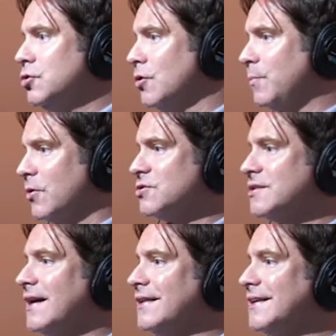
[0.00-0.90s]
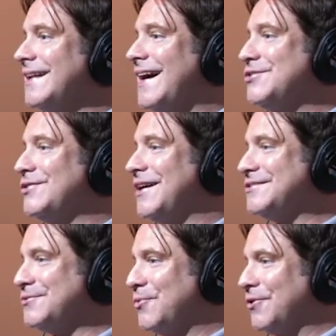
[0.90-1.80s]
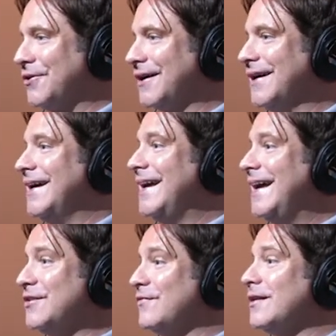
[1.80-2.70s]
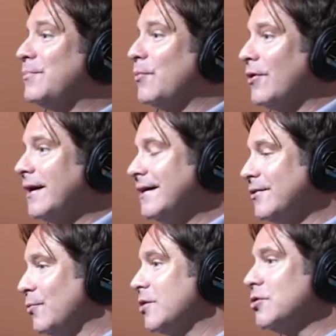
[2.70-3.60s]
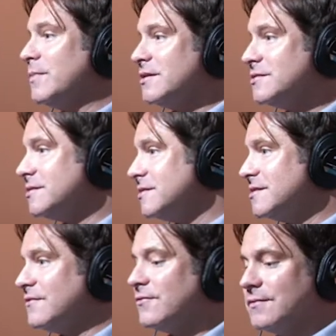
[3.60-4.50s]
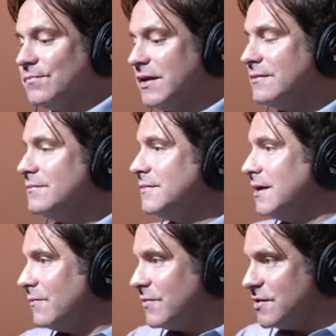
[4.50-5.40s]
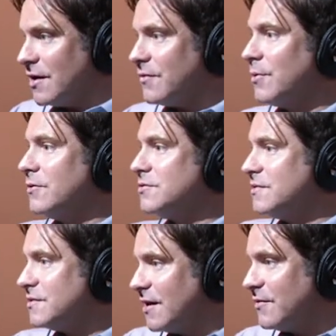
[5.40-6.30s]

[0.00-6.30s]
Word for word: Your yeah. personality and how you like to work and develop a brand or run your business is different than you know this other person,